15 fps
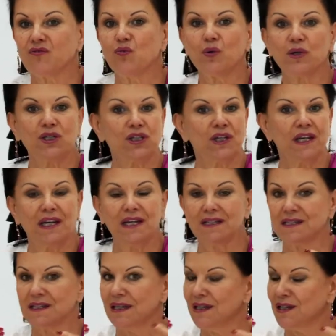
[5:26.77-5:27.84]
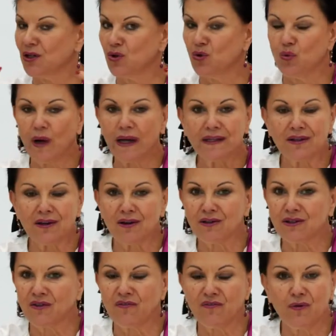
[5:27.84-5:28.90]
which is in quite a
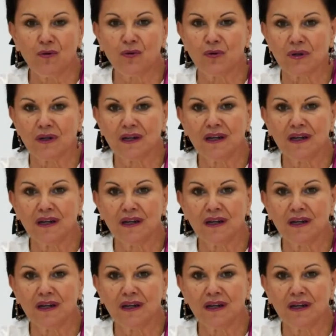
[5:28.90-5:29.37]
lot of food.